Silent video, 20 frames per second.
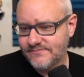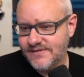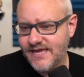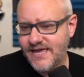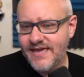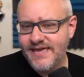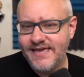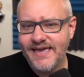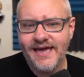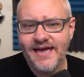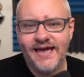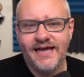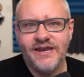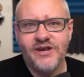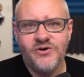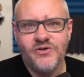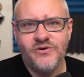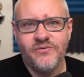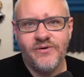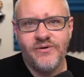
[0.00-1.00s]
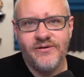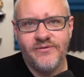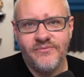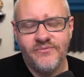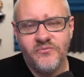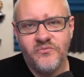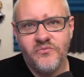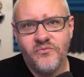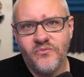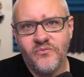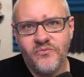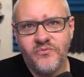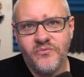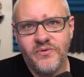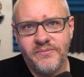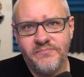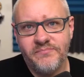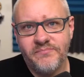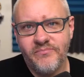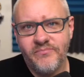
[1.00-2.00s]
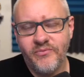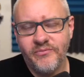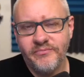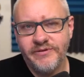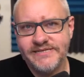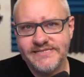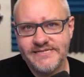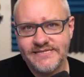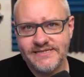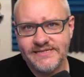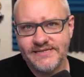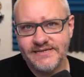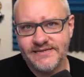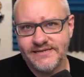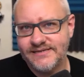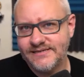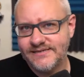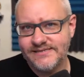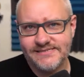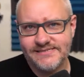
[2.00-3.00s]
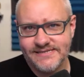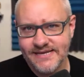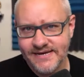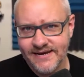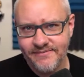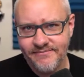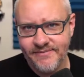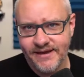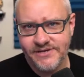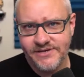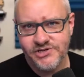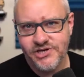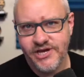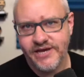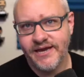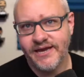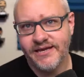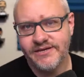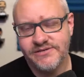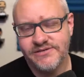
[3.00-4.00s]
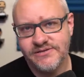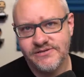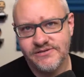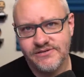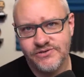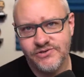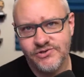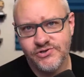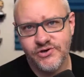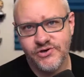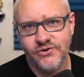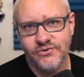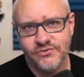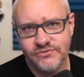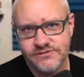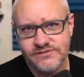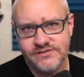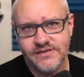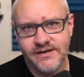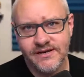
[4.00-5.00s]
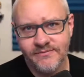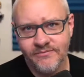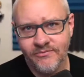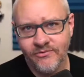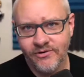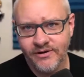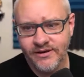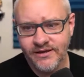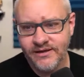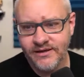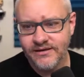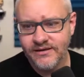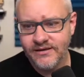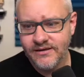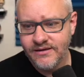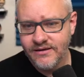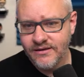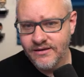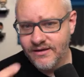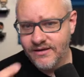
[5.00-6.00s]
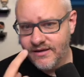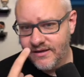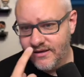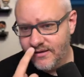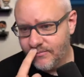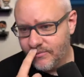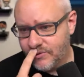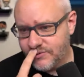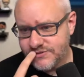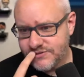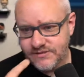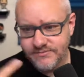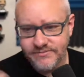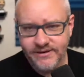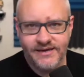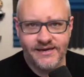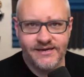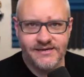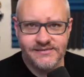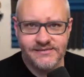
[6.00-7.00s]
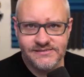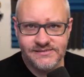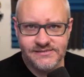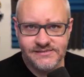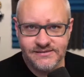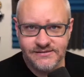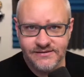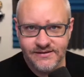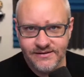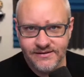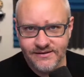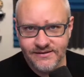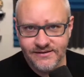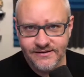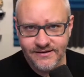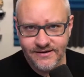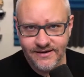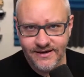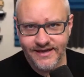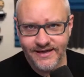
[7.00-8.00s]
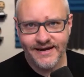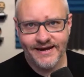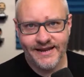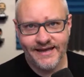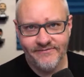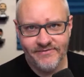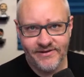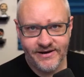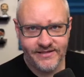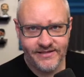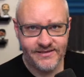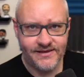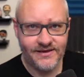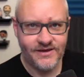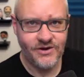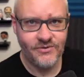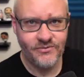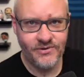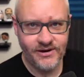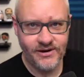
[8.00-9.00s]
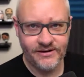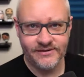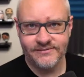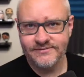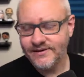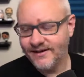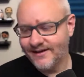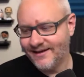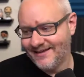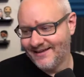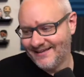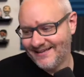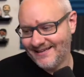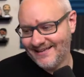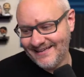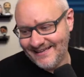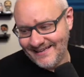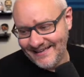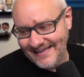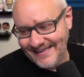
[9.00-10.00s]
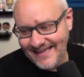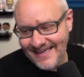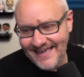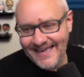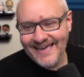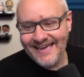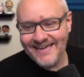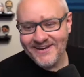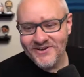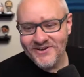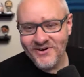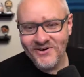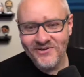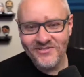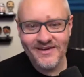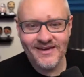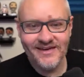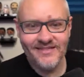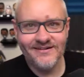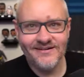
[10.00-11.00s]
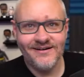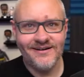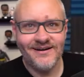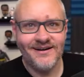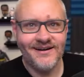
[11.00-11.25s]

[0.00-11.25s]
Yeah, I know that we when we did the Sunday mic check, I chose Sunday morning mostly because I didn't have anything going on, and all the other